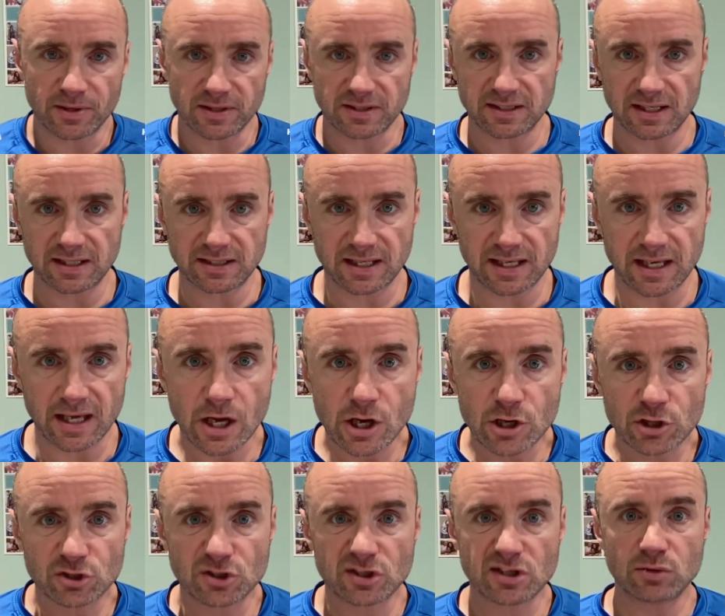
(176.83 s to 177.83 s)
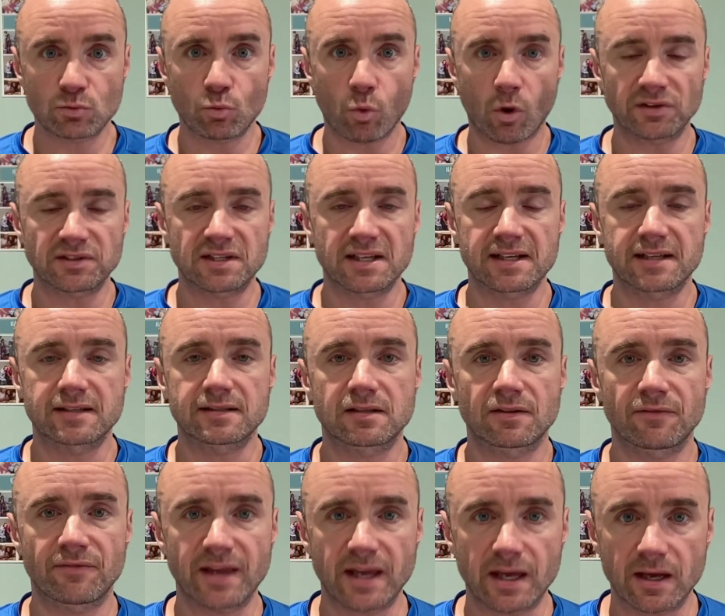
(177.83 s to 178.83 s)
City swatted
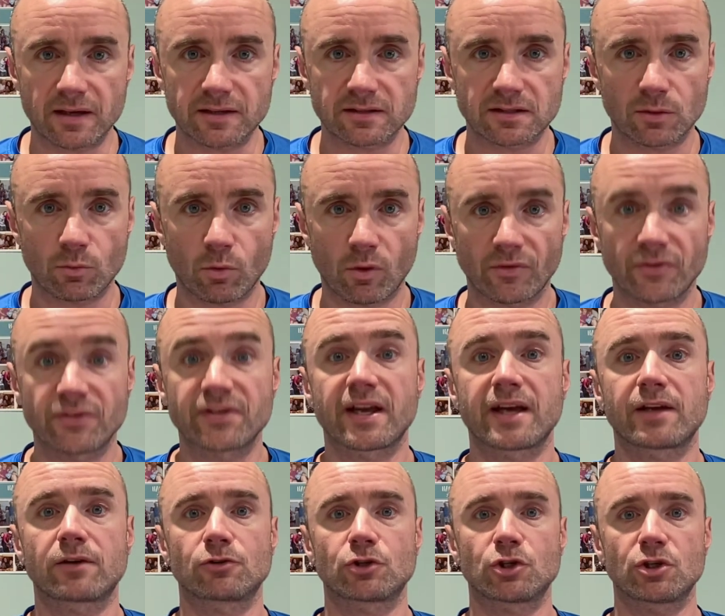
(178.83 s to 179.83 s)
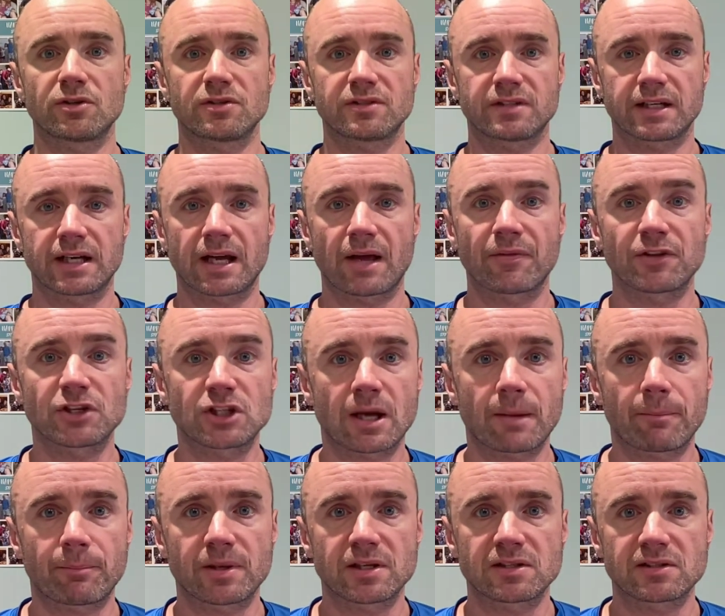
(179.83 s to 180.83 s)
Sevilla to one side on Tuesday night in the
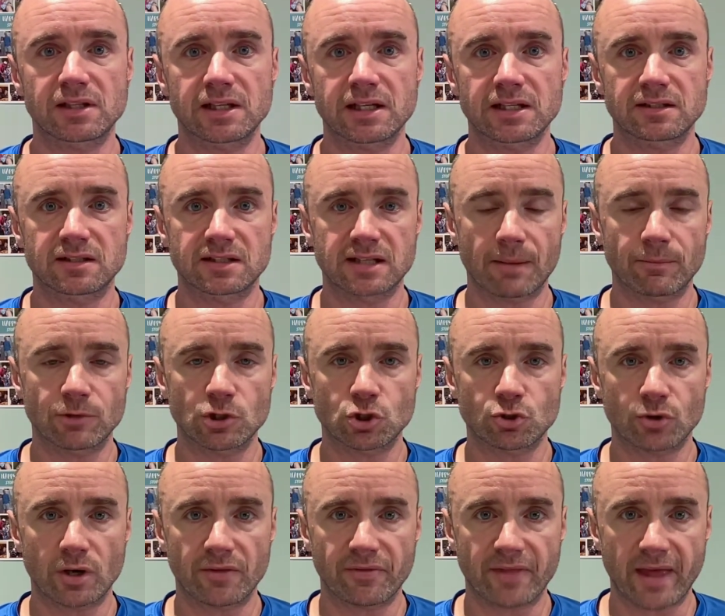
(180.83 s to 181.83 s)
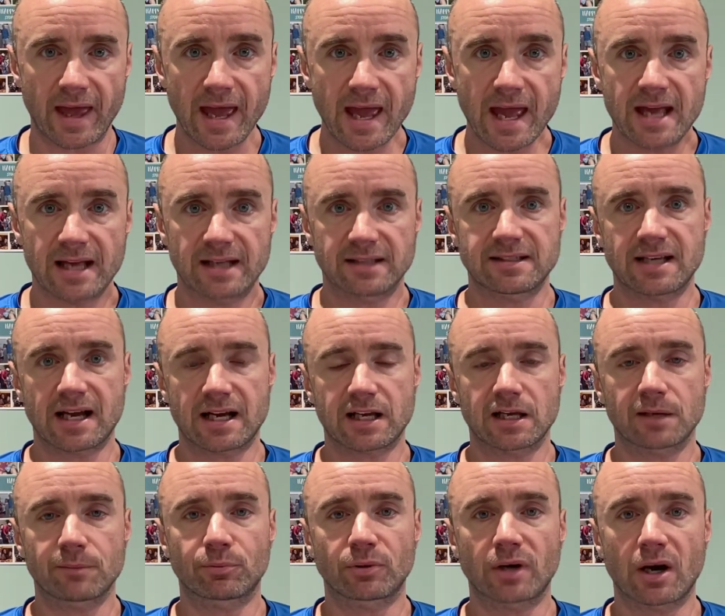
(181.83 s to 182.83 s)
Champions League to demonstrate their
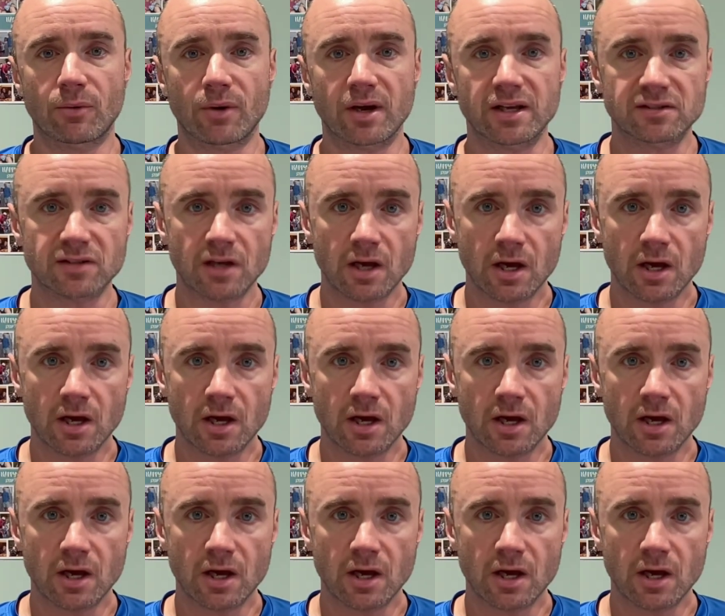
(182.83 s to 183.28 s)
attacking prowess.